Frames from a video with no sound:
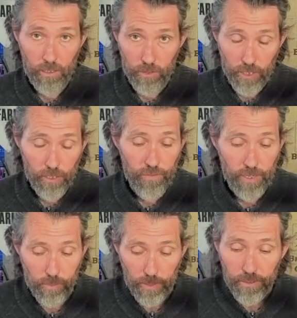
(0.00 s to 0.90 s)
the little single
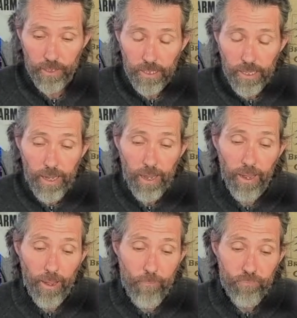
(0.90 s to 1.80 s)
phase ones.
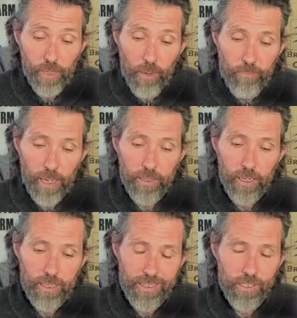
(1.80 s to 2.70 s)
Um, but
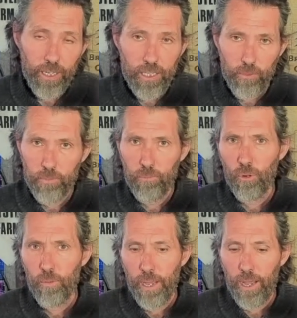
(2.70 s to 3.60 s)
in this case, it was
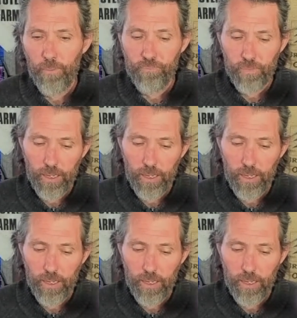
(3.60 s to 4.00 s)
more about